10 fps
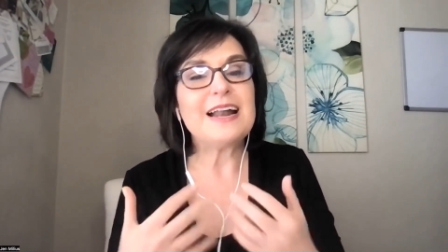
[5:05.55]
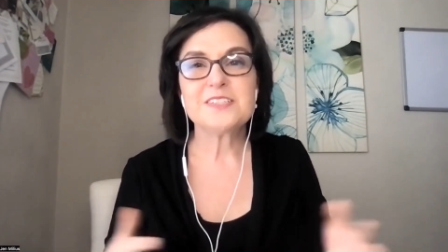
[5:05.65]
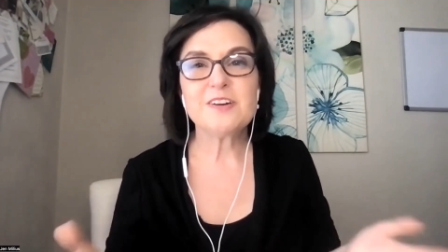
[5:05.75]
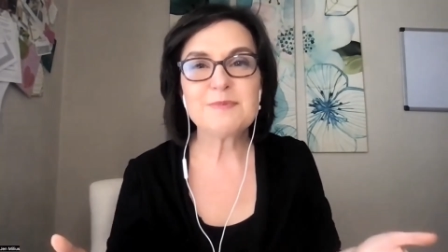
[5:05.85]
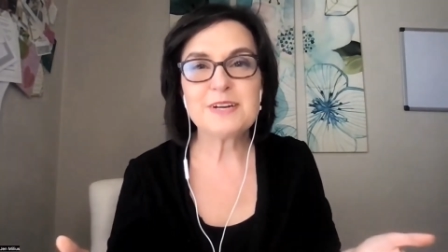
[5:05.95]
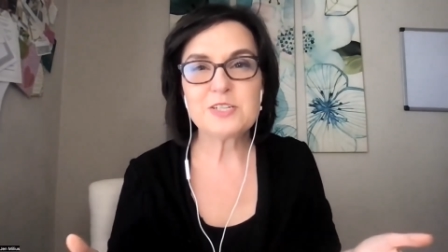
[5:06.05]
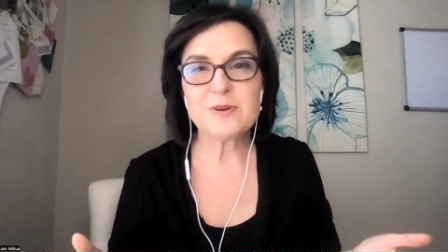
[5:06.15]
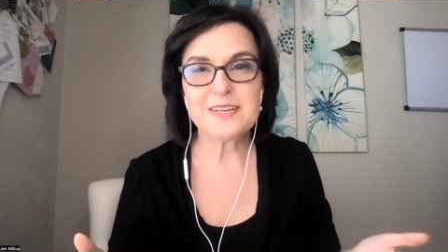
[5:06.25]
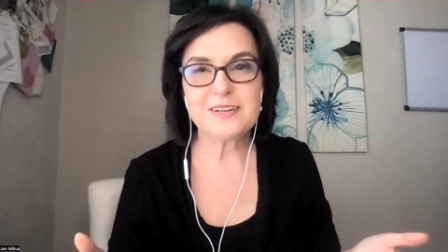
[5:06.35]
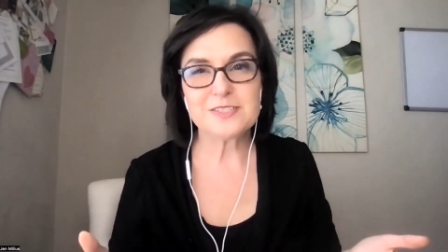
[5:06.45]
During my
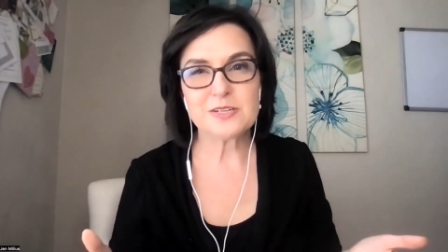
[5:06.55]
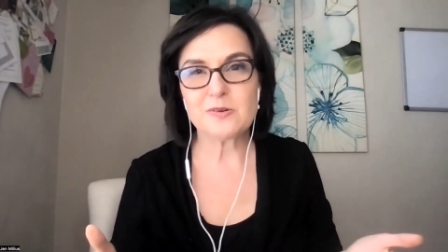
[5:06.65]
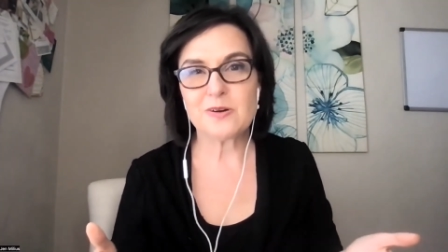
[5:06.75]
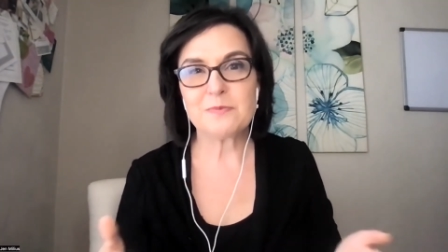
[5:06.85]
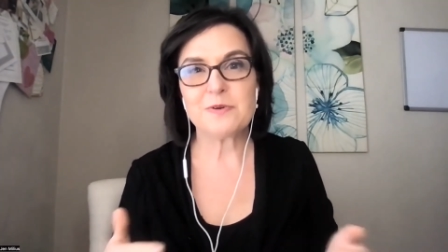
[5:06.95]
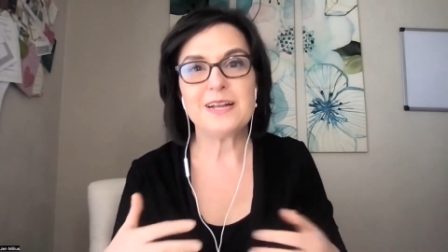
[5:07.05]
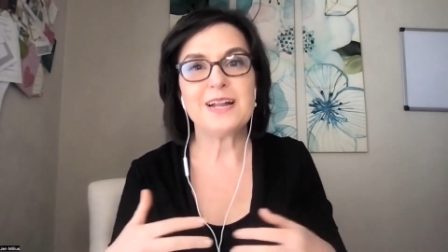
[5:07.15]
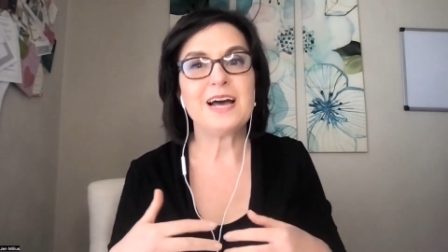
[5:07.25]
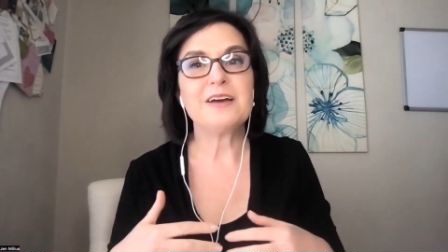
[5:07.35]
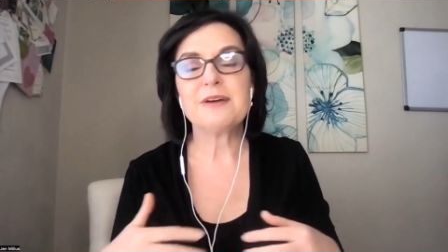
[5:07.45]
20 years in corporate,
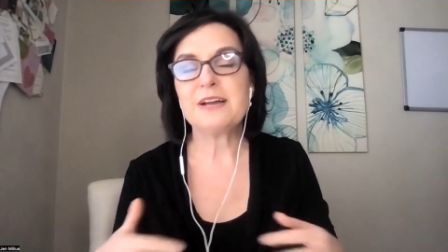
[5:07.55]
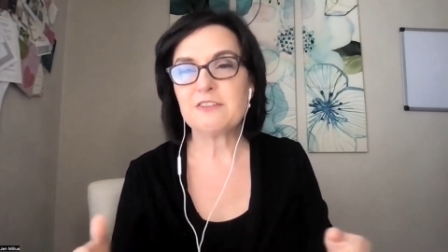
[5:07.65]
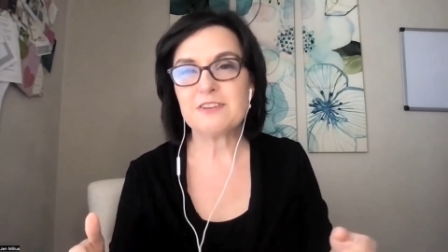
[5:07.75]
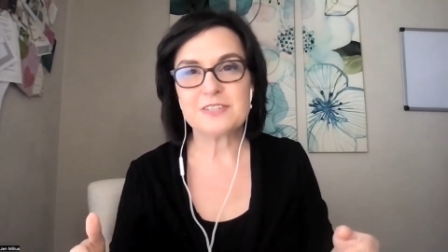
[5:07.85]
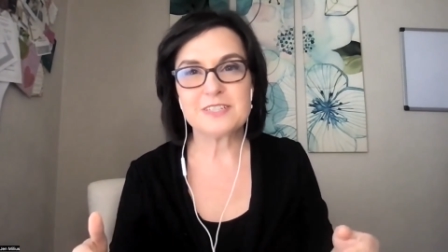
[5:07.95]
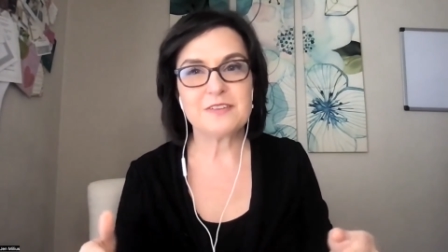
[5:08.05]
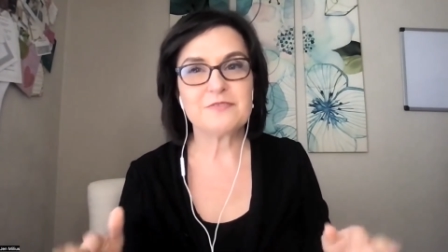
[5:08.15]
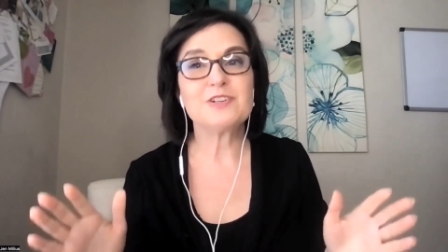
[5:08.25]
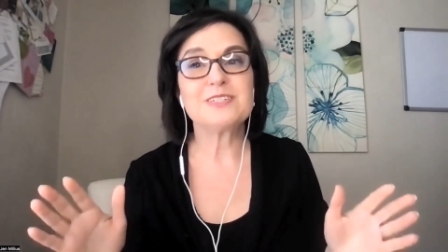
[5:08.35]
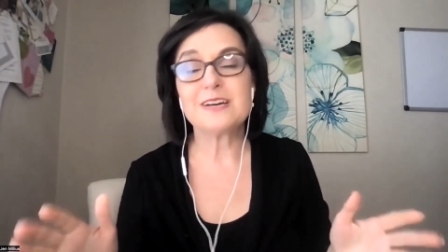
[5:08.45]
I ran oversight
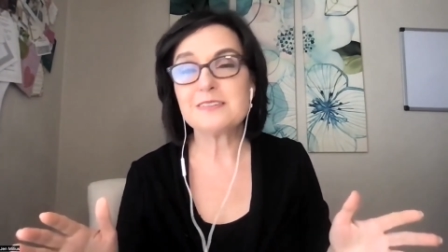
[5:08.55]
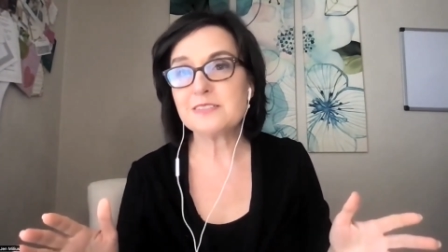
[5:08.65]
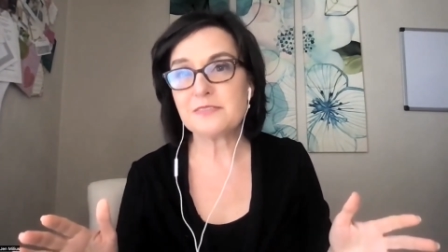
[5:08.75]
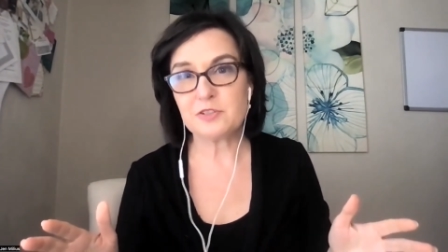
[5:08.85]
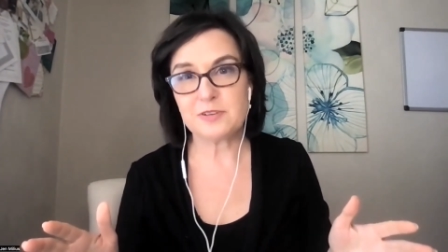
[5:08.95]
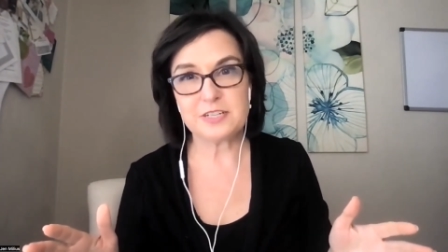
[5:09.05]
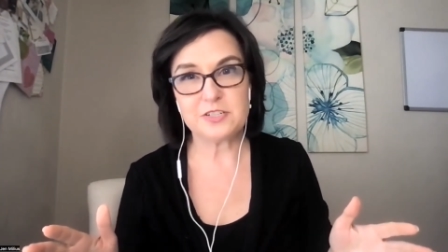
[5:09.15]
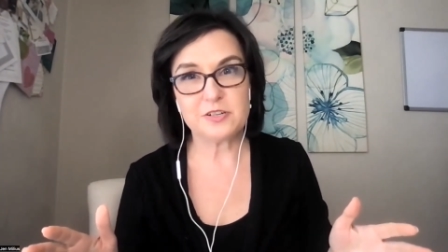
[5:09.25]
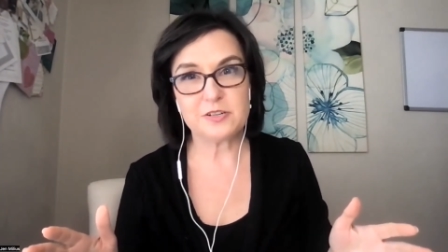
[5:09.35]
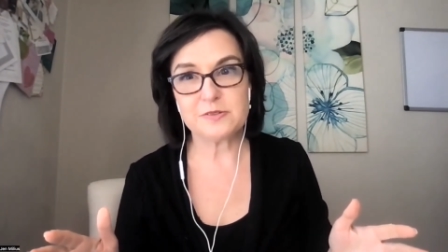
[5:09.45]
for dozens of trade
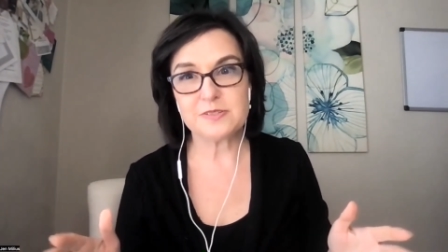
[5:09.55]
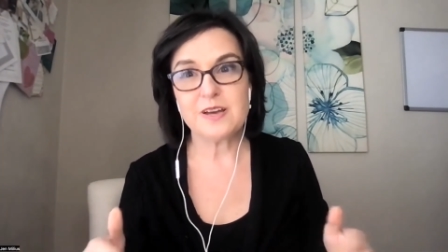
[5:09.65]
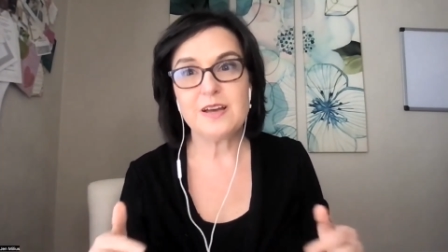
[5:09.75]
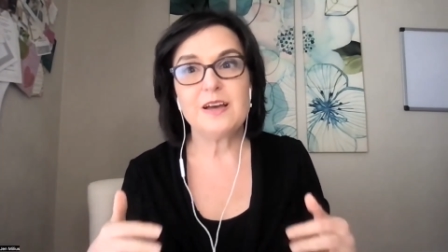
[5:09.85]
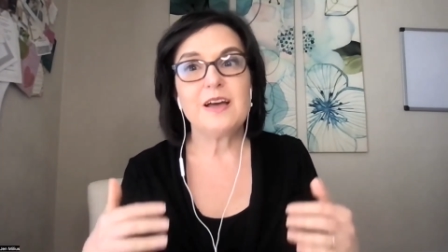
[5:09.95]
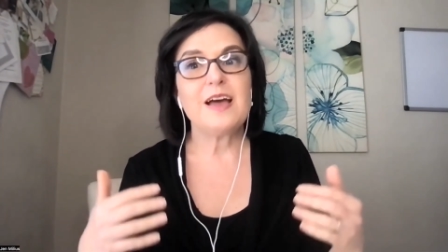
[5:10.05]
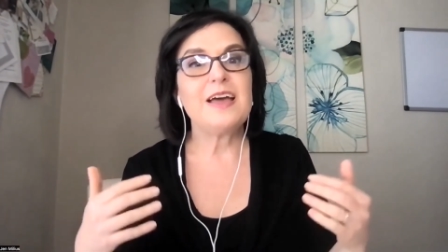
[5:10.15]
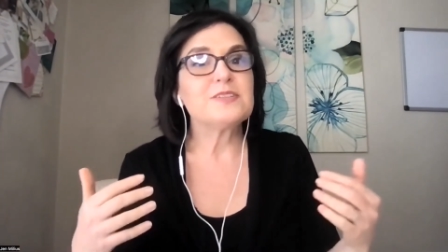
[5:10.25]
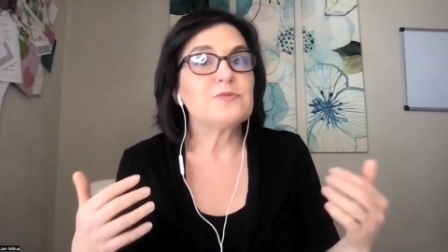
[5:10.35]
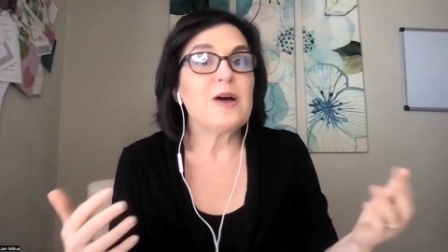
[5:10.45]
shows,
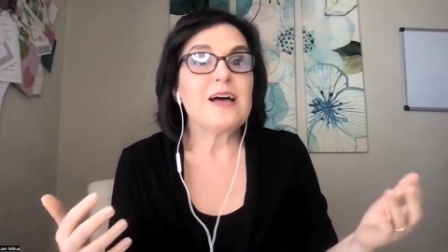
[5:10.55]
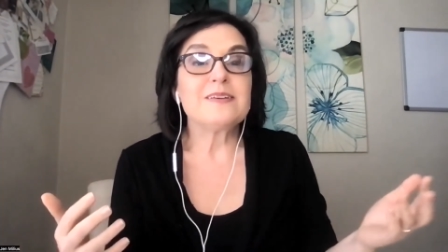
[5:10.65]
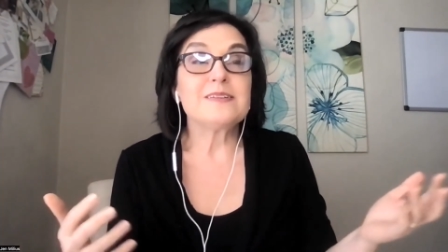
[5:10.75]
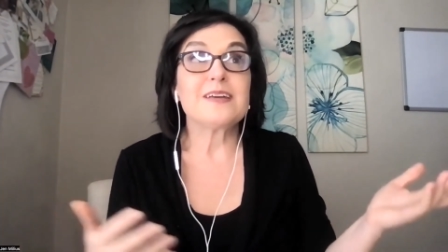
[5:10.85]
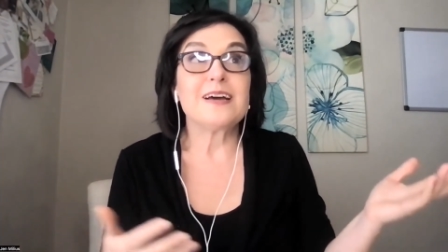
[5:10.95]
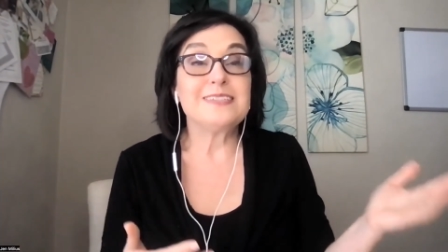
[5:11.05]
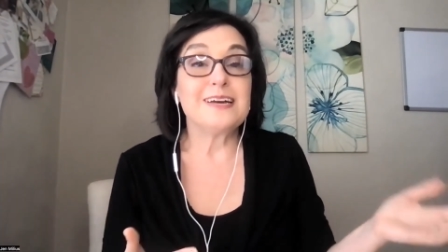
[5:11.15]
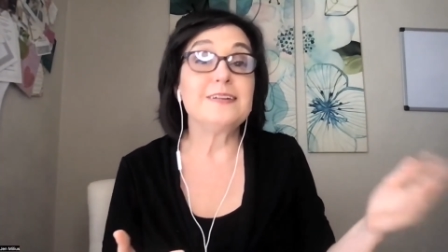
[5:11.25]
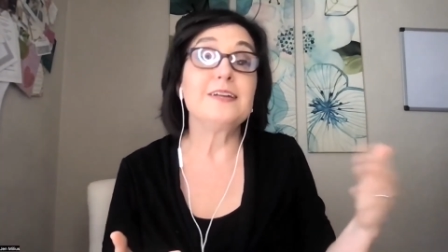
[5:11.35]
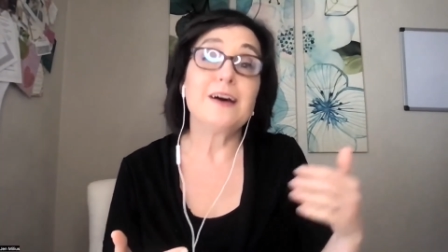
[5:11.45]
as well as
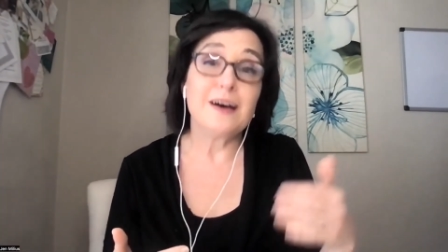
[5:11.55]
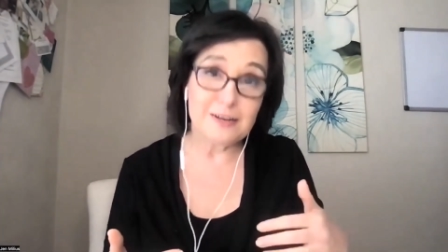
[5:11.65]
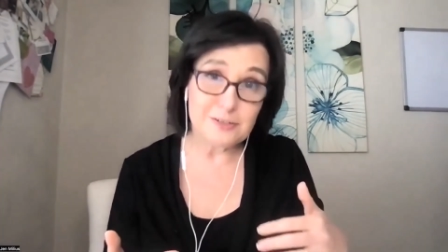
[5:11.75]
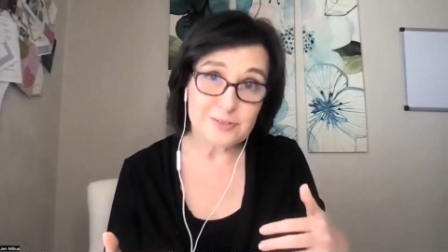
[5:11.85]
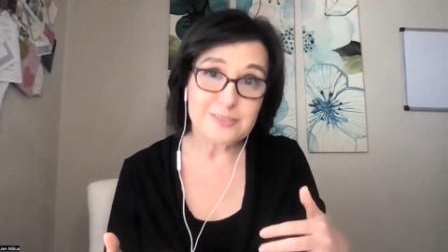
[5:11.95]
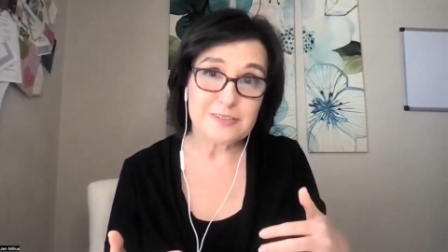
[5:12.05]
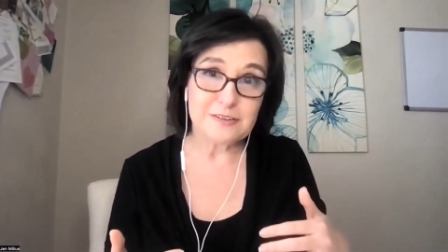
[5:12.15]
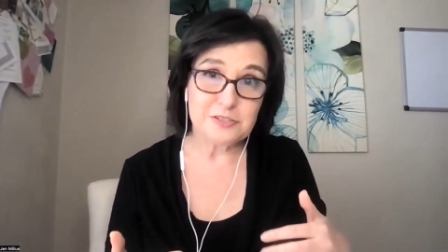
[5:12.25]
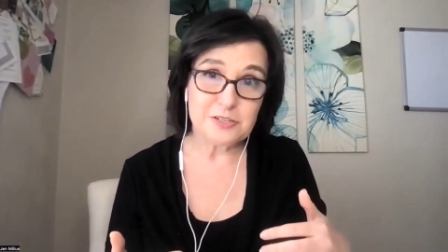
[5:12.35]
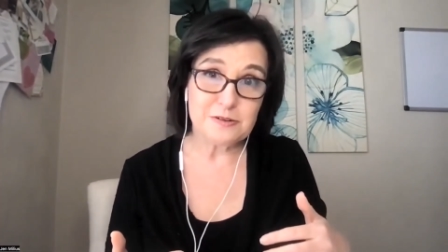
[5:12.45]
attended hundreds
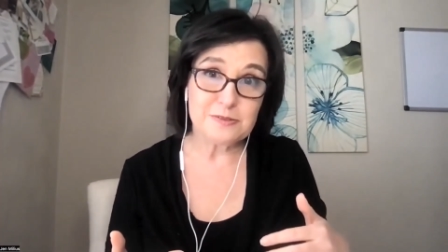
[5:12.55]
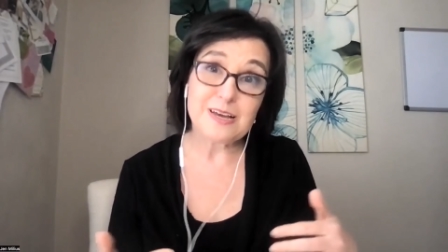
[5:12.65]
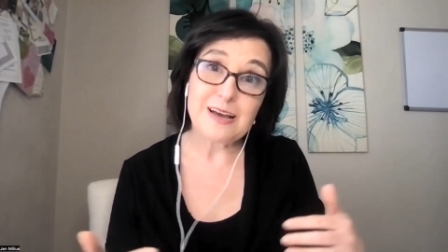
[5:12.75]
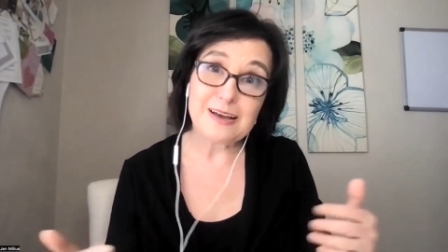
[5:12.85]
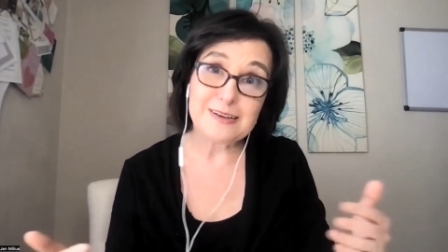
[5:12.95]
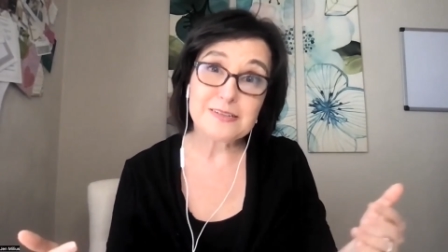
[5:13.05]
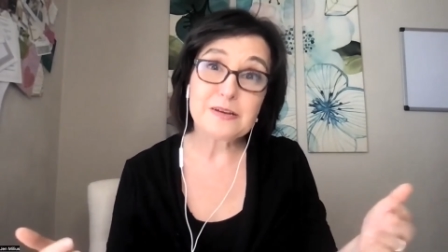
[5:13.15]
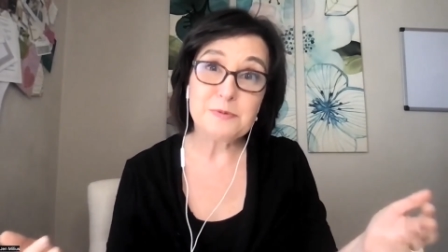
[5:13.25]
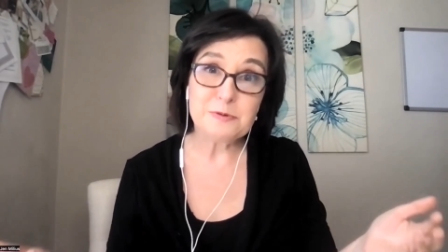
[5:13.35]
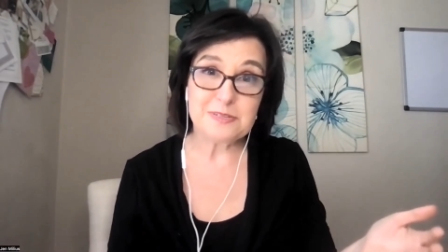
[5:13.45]
of shows as
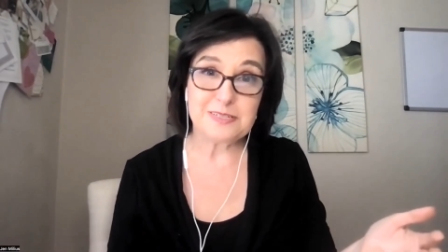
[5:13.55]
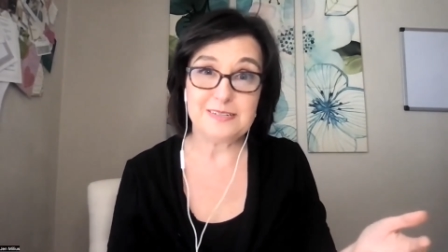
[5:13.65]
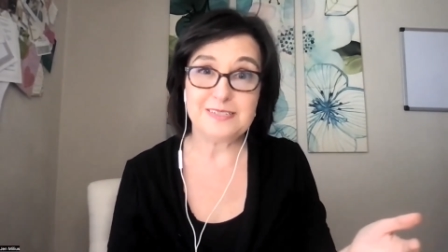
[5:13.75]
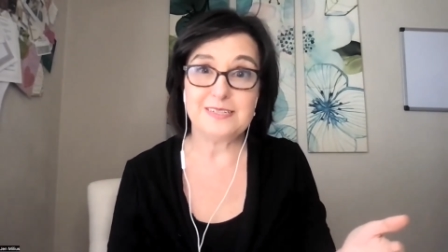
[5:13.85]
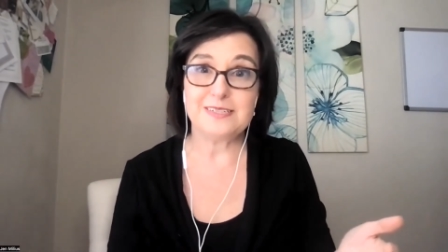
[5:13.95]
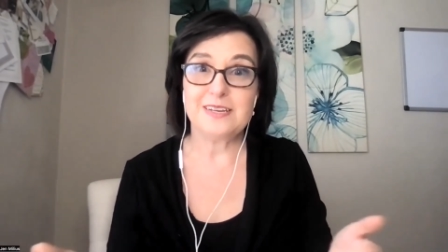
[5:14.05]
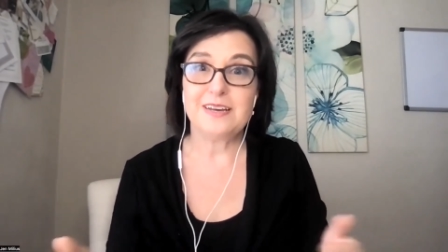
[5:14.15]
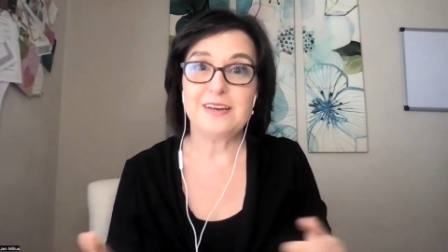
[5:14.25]
a booth attendant.